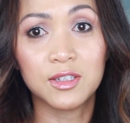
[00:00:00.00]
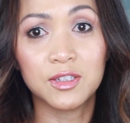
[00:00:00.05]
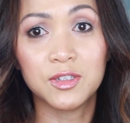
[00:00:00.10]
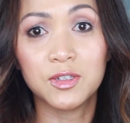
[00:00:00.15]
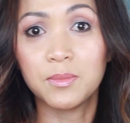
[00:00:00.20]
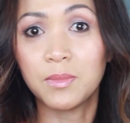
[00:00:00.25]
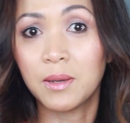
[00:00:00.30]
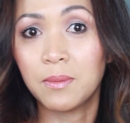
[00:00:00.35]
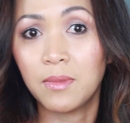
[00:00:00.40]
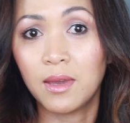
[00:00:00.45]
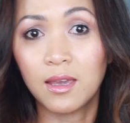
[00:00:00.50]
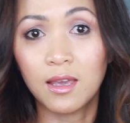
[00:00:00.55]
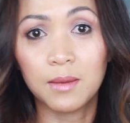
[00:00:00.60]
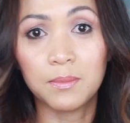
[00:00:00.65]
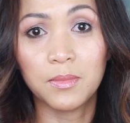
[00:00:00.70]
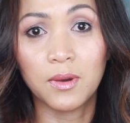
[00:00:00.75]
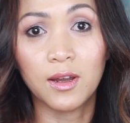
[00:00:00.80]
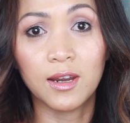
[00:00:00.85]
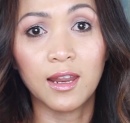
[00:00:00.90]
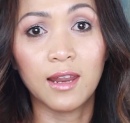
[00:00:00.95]
to do my
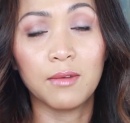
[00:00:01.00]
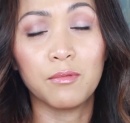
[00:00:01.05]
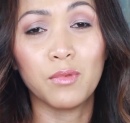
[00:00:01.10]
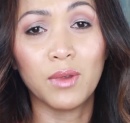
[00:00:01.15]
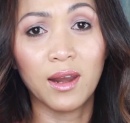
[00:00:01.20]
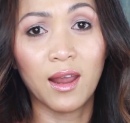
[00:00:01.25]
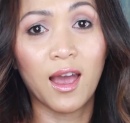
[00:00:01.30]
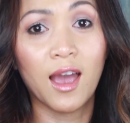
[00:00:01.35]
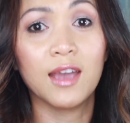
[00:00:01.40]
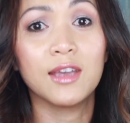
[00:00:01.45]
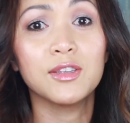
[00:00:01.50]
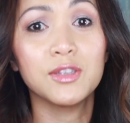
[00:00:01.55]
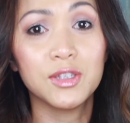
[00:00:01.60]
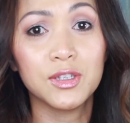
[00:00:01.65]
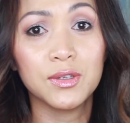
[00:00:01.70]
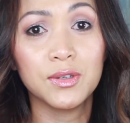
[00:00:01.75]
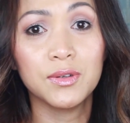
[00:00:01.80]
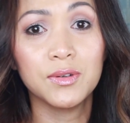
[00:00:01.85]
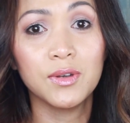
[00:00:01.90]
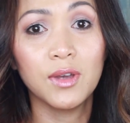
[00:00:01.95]
makeup on, and when I
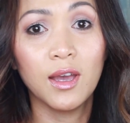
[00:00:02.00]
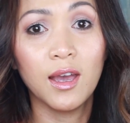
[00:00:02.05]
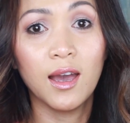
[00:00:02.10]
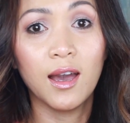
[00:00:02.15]
do,